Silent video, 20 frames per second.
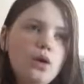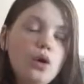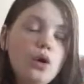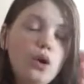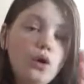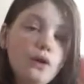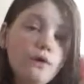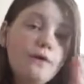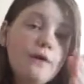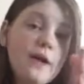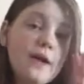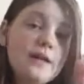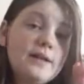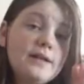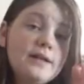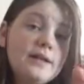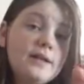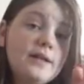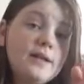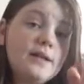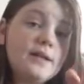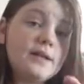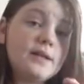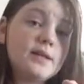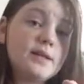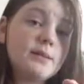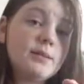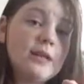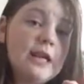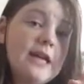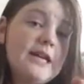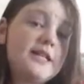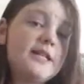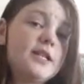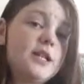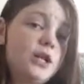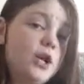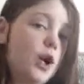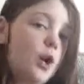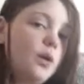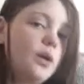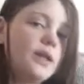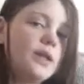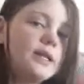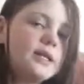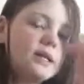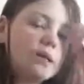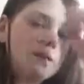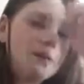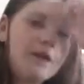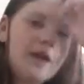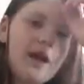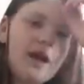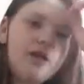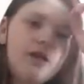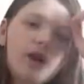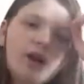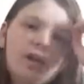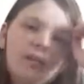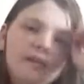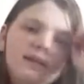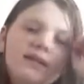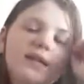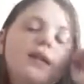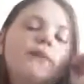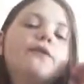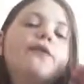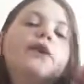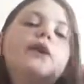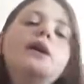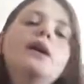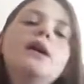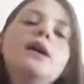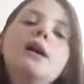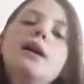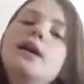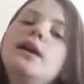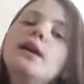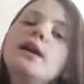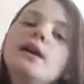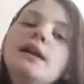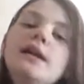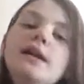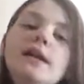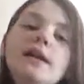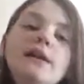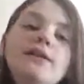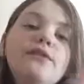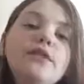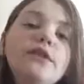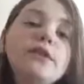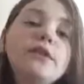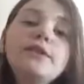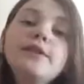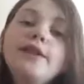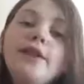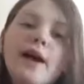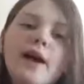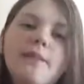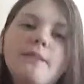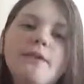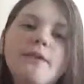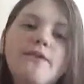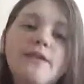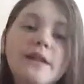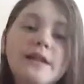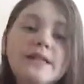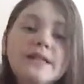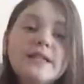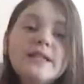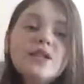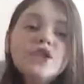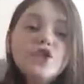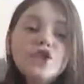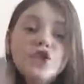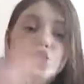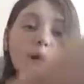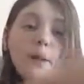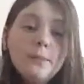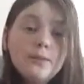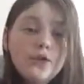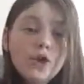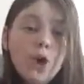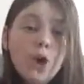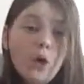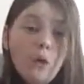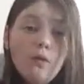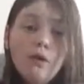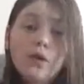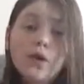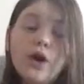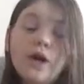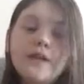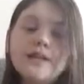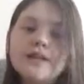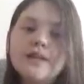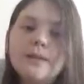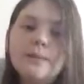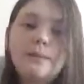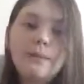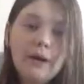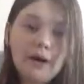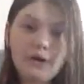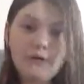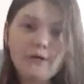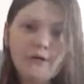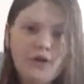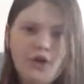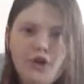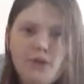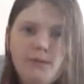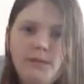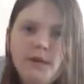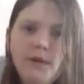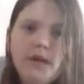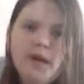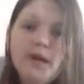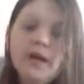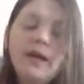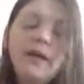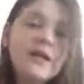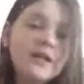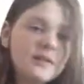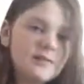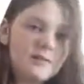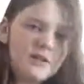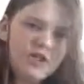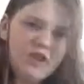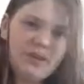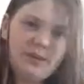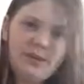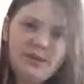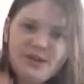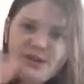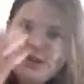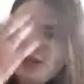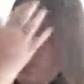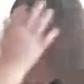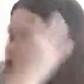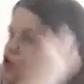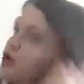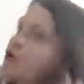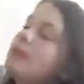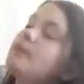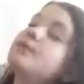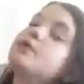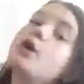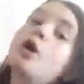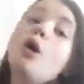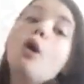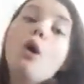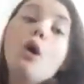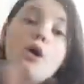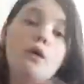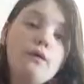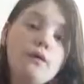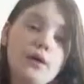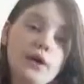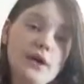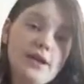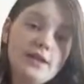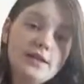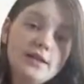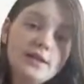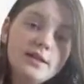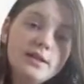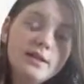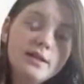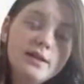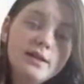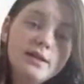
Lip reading: her fence is plastic coated, so my dad thought it was safer. He didn't even climb the fence. He jumped over it barefoot in his pajamas, jumped over it,